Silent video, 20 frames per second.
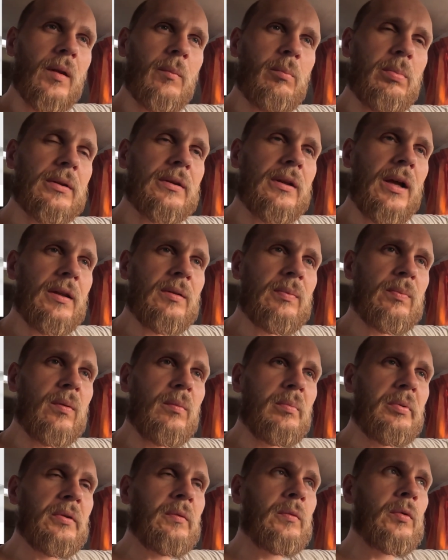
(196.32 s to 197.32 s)
but that
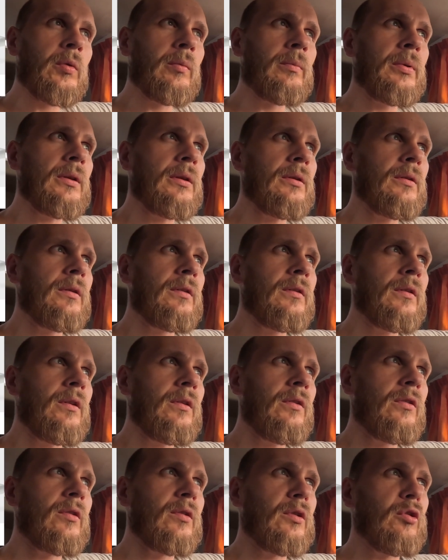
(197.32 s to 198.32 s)
probably will be
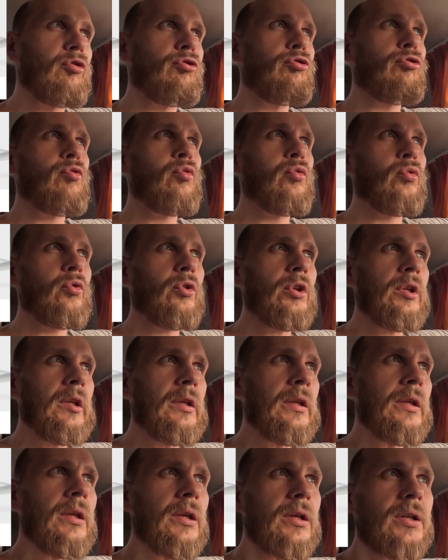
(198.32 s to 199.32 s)
season
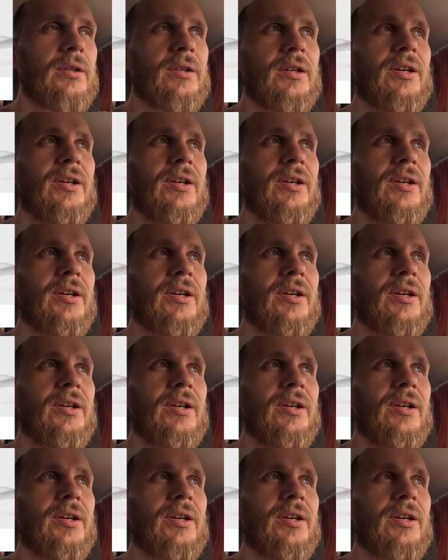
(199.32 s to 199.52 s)
3